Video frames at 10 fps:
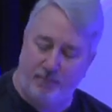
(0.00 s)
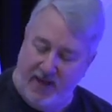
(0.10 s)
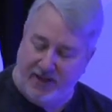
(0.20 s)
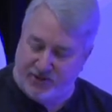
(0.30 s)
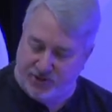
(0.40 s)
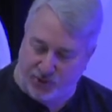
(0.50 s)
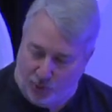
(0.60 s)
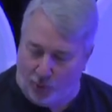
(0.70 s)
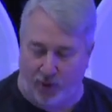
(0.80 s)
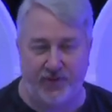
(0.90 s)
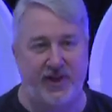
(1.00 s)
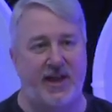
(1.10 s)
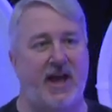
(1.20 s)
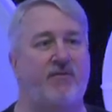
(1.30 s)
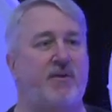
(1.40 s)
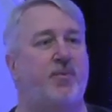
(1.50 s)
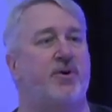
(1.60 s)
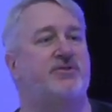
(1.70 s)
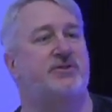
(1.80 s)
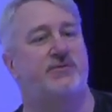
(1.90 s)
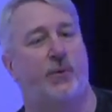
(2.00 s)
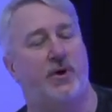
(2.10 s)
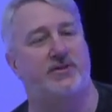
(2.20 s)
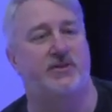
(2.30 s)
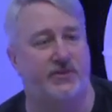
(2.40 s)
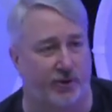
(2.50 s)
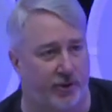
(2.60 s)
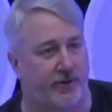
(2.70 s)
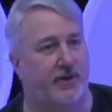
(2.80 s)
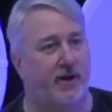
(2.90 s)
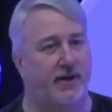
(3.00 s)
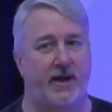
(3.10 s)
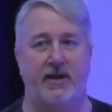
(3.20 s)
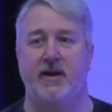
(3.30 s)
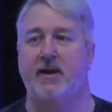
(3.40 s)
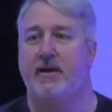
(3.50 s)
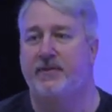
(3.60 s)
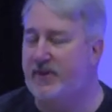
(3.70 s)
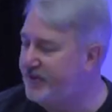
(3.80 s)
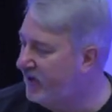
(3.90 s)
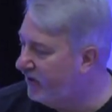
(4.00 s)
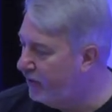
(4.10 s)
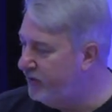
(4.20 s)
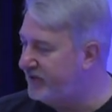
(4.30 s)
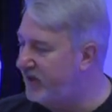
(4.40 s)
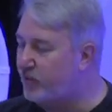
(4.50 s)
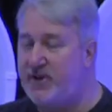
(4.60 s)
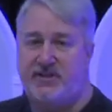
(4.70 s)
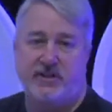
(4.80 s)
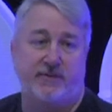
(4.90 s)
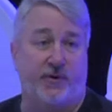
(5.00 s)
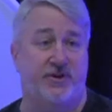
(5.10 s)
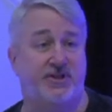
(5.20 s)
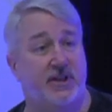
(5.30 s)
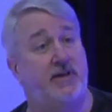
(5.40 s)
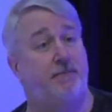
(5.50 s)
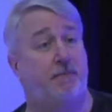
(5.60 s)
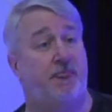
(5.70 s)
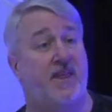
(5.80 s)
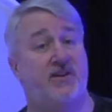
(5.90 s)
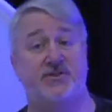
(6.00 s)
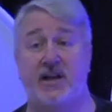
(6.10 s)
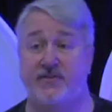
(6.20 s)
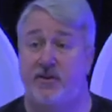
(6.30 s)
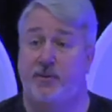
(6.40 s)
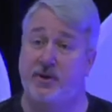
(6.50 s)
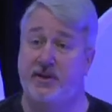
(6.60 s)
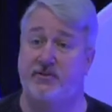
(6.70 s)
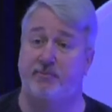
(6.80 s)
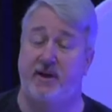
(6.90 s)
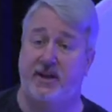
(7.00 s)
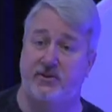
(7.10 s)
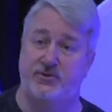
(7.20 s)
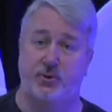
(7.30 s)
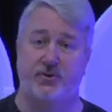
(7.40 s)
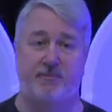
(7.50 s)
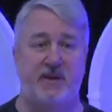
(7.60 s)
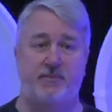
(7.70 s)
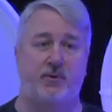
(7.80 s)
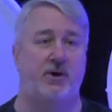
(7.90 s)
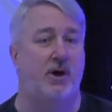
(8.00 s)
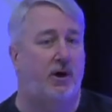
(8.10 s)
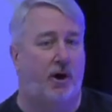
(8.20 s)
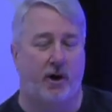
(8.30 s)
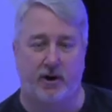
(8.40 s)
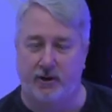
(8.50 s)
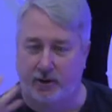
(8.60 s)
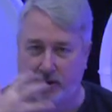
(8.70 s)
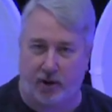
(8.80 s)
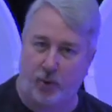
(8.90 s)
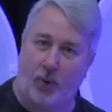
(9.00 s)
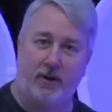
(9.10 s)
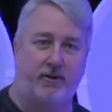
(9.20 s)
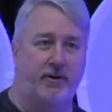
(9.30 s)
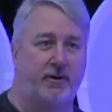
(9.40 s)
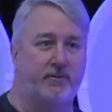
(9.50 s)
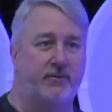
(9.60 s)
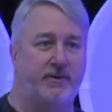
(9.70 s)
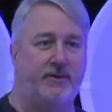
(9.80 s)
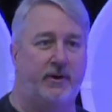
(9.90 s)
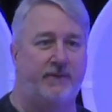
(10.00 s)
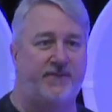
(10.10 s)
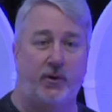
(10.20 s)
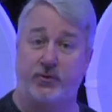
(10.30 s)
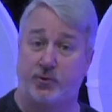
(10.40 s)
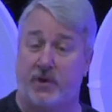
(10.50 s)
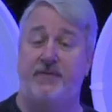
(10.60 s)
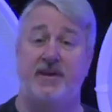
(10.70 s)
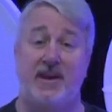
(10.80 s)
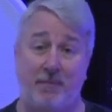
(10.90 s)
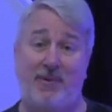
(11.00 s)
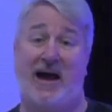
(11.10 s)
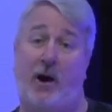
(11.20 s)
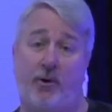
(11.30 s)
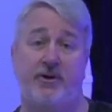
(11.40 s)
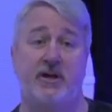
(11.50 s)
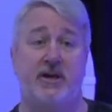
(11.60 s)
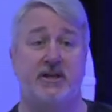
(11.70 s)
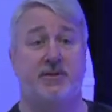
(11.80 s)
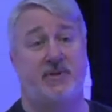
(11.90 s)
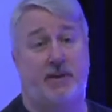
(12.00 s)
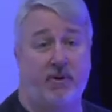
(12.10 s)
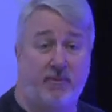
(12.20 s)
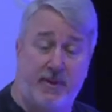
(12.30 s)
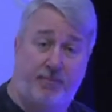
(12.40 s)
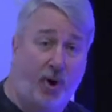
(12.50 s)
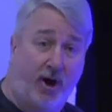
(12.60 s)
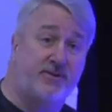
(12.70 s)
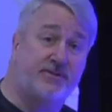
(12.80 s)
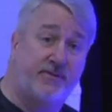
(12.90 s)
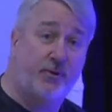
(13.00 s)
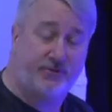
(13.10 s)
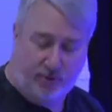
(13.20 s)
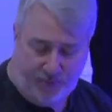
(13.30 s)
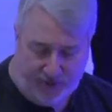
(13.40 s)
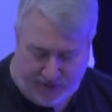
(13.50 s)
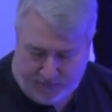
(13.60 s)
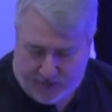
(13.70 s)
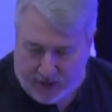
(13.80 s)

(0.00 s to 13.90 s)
Make sure that every person's voice is heard, okay? This includes increasing diversity, inside of communities, making sure that people are, are, are, are, you know, feel driven and empowered to be able to be parts of those community.